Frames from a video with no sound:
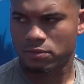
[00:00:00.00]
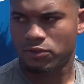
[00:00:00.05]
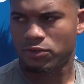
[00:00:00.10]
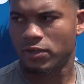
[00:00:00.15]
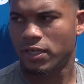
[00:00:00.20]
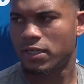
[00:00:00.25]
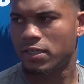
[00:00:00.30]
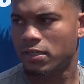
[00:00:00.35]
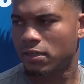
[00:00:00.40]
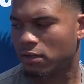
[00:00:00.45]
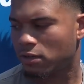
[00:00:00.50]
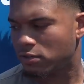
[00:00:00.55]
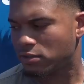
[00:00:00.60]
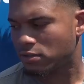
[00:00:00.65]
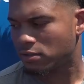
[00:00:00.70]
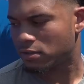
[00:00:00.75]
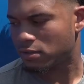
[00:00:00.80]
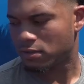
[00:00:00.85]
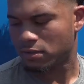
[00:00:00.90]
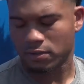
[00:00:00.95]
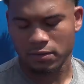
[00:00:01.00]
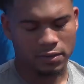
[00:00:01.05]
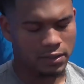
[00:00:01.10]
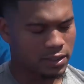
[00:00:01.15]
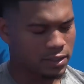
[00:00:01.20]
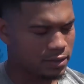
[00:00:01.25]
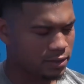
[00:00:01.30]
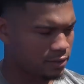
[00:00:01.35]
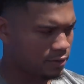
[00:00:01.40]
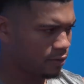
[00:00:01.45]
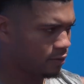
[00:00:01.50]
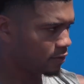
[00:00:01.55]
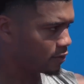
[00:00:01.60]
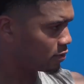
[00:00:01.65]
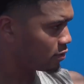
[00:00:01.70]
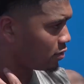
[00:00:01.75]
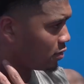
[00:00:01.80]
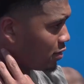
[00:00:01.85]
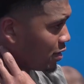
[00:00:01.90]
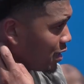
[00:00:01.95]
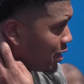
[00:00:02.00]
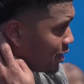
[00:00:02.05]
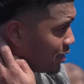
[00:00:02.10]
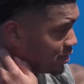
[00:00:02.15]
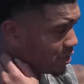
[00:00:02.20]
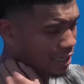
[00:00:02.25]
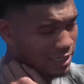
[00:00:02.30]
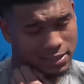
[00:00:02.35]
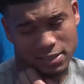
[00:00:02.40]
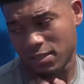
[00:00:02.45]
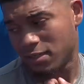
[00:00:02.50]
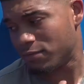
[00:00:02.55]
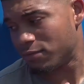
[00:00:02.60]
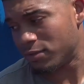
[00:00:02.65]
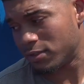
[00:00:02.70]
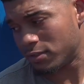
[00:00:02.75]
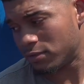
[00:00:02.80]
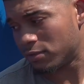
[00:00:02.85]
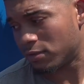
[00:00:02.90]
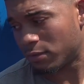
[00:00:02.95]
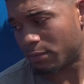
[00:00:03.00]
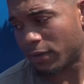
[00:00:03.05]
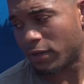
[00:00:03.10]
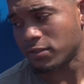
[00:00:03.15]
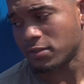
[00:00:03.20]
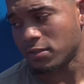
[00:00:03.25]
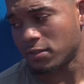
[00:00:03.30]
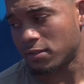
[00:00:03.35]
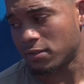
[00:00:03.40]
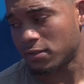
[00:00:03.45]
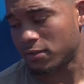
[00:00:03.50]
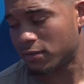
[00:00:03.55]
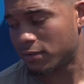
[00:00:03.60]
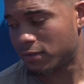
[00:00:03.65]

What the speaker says: create the culture. I love what he's doing personally.